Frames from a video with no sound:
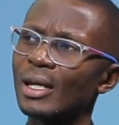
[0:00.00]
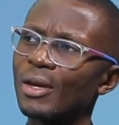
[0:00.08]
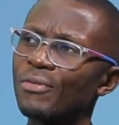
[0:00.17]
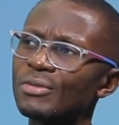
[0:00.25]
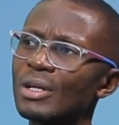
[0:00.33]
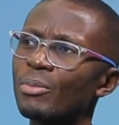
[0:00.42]

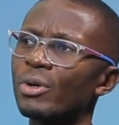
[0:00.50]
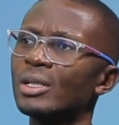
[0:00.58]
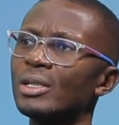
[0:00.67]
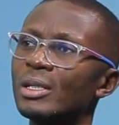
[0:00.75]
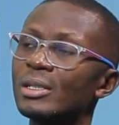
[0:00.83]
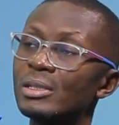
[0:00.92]
If
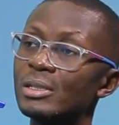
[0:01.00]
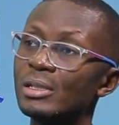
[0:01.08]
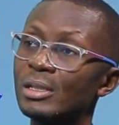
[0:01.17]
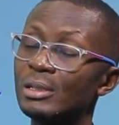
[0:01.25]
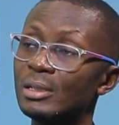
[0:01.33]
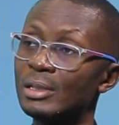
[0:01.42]
somebody is
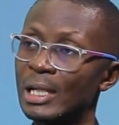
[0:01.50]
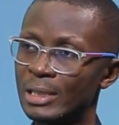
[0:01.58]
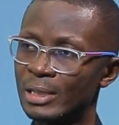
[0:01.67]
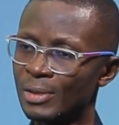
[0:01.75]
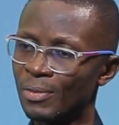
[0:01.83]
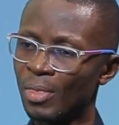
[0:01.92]
in
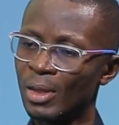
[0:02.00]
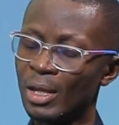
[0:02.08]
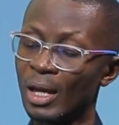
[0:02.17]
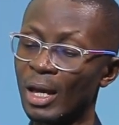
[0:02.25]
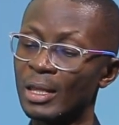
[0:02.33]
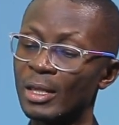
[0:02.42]
debt
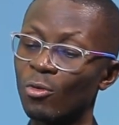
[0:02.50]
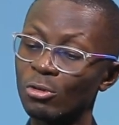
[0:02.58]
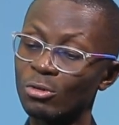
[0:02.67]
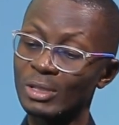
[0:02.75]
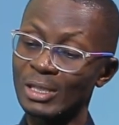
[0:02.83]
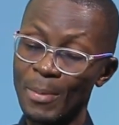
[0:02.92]
and they
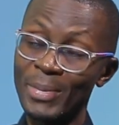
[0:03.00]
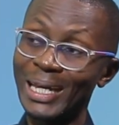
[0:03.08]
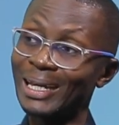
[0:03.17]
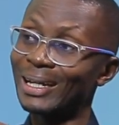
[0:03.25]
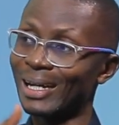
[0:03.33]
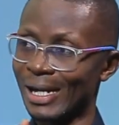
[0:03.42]
want to start
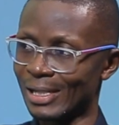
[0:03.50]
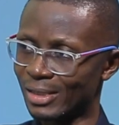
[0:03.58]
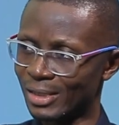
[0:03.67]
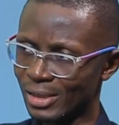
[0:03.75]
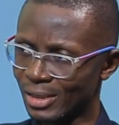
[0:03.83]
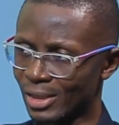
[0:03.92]
making
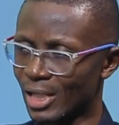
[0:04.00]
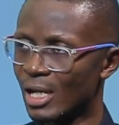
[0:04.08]
cuts,